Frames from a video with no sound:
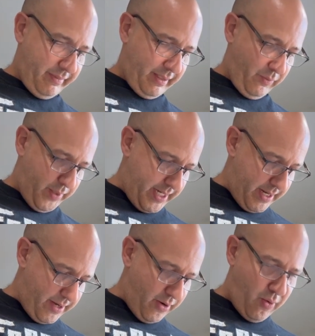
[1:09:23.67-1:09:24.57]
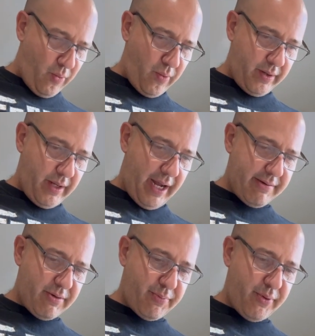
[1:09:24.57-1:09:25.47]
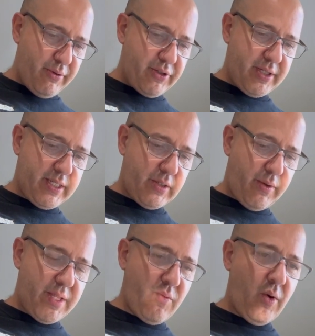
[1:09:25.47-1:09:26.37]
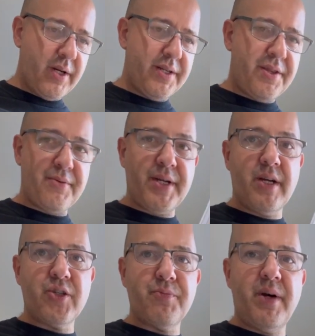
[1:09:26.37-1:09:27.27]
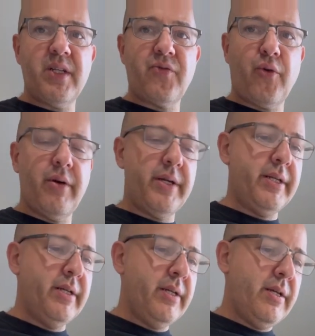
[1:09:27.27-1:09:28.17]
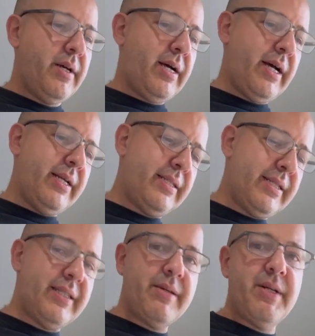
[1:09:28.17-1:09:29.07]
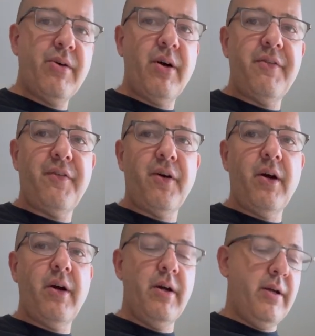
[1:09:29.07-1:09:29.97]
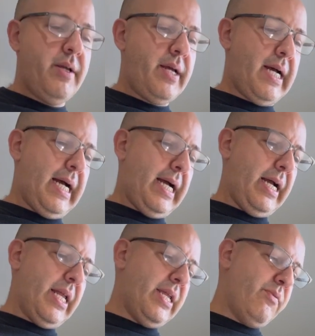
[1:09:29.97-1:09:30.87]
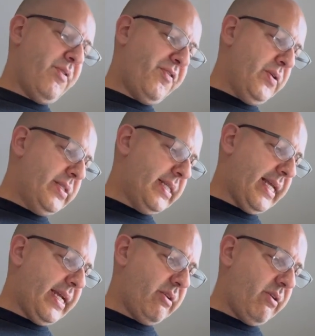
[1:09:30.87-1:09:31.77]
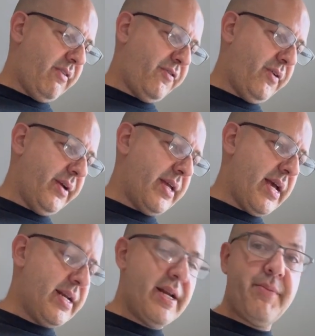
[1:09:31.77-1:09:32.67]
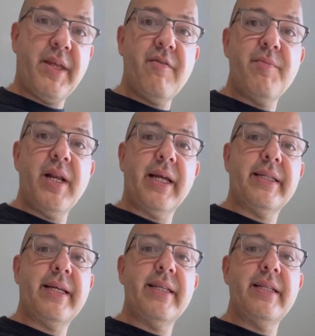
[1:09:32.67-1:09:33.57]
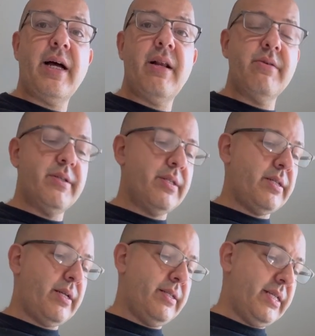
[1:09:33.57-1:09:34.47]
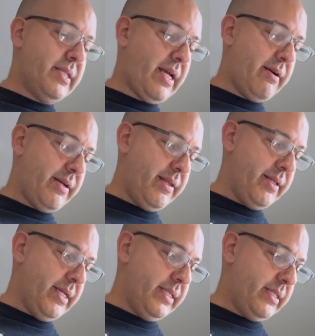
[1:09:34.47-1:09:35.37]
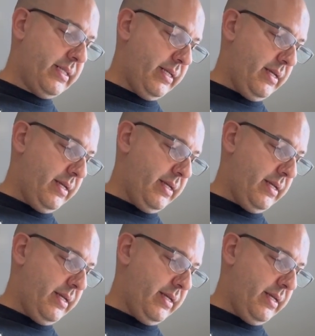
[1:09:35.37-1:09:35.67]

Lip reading: we didn't know how to approach this, so he wanted $300 for it. I sent him an offer. He refused to take an offer. He ended up giving me like $10 a discount on this.